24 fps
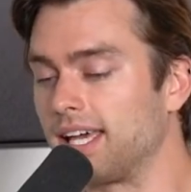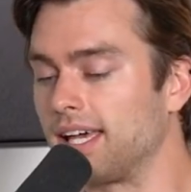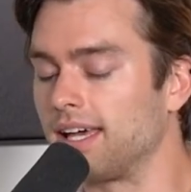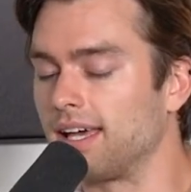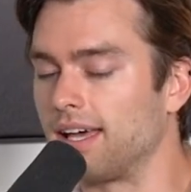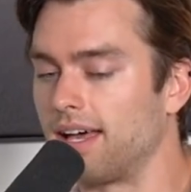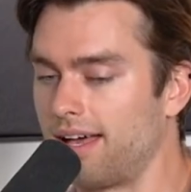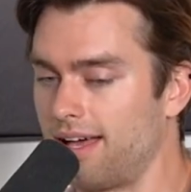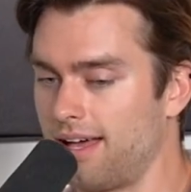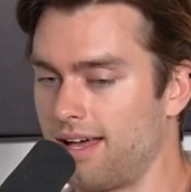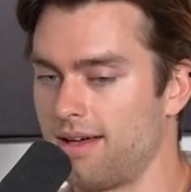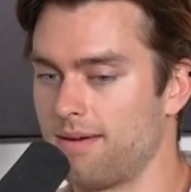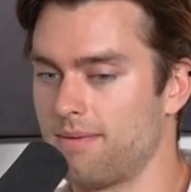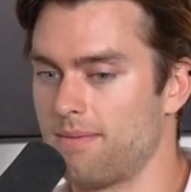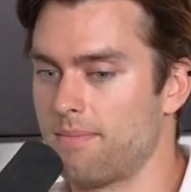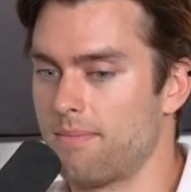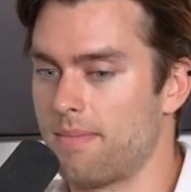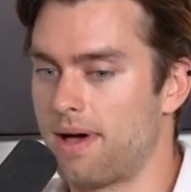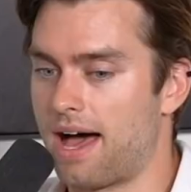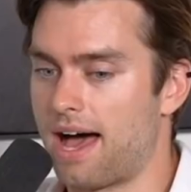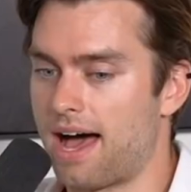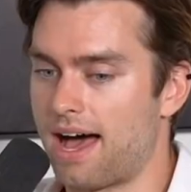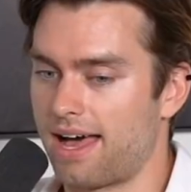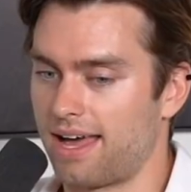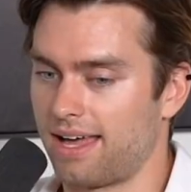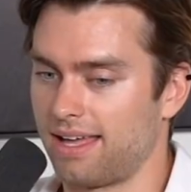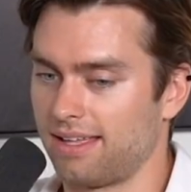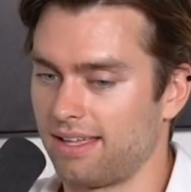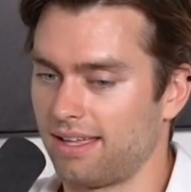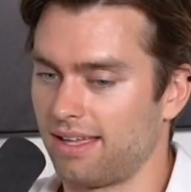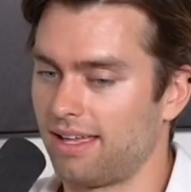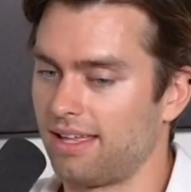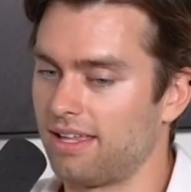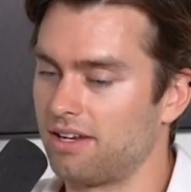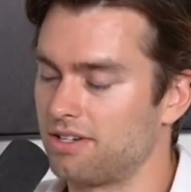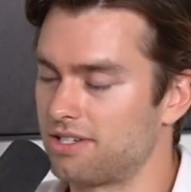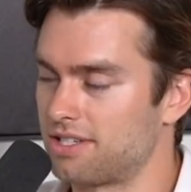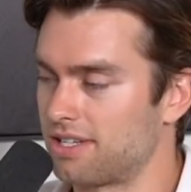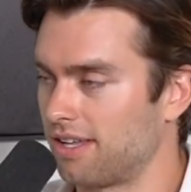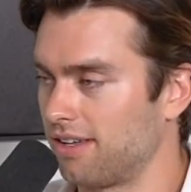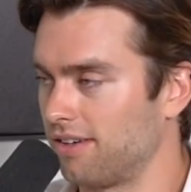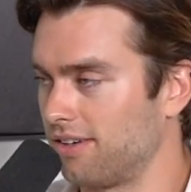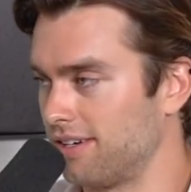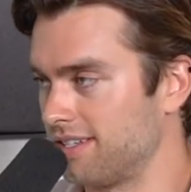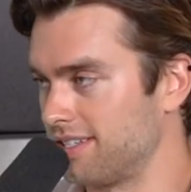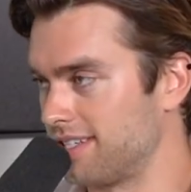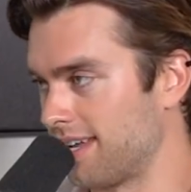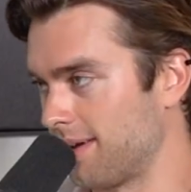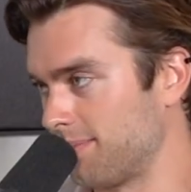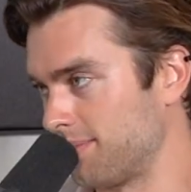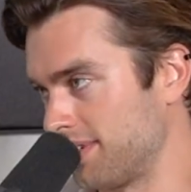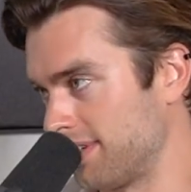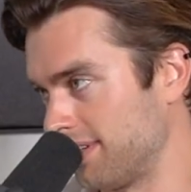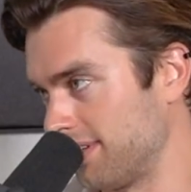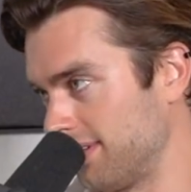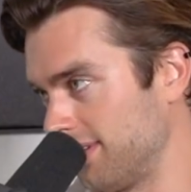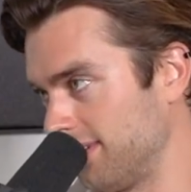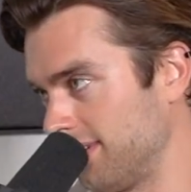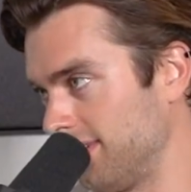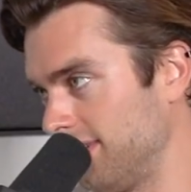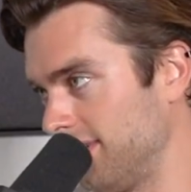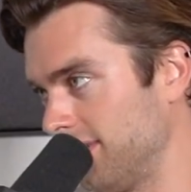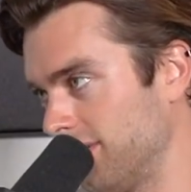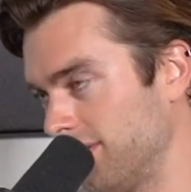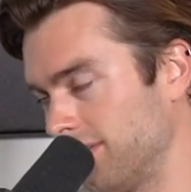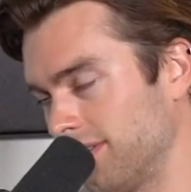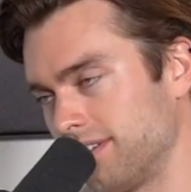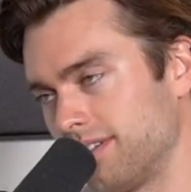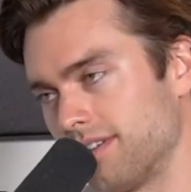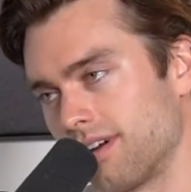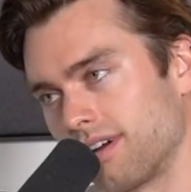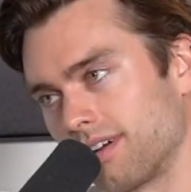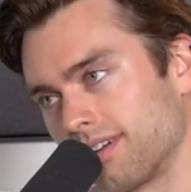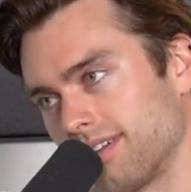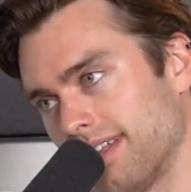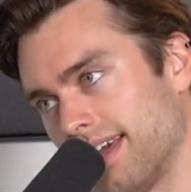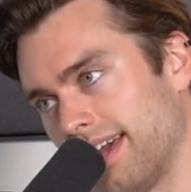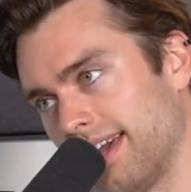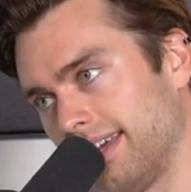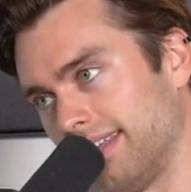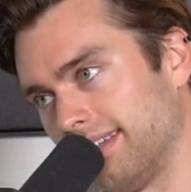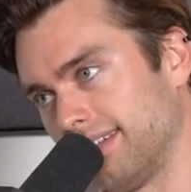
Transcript: I Interstellar, Inception, The Dark Knight.